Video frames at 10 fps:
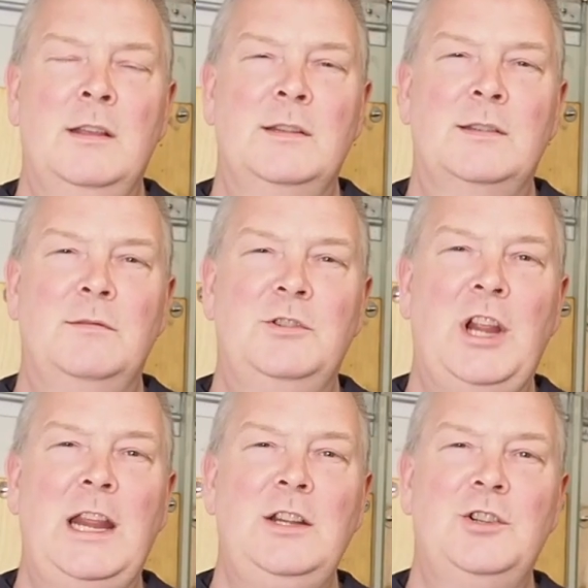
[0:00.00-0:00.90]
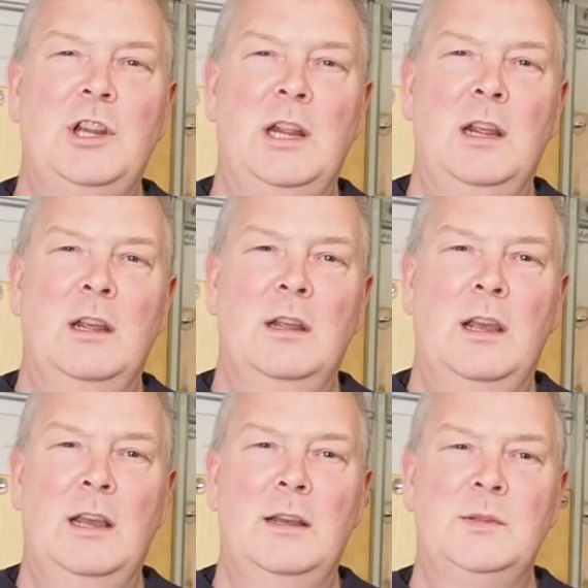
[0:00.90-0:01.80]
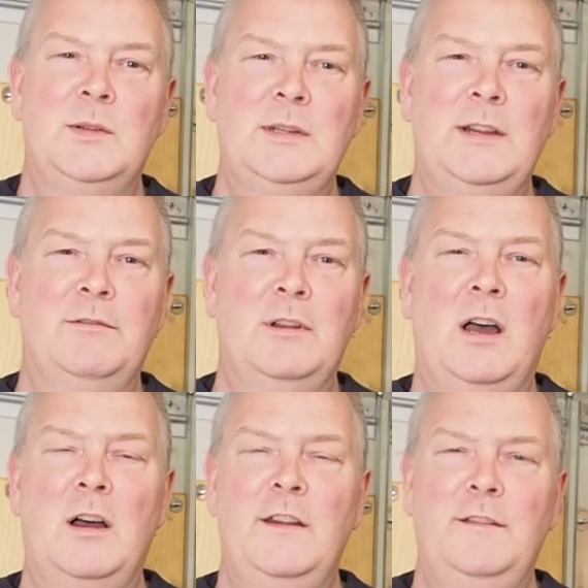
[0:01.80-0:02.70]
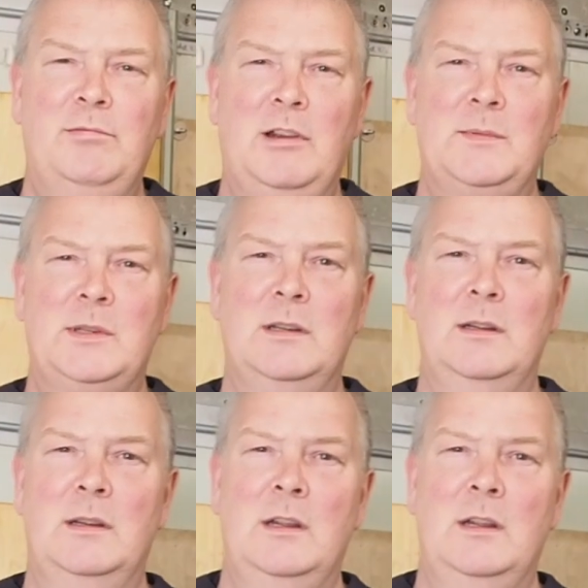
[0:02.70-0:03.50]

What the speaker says: So changing to a different hive, perhaps a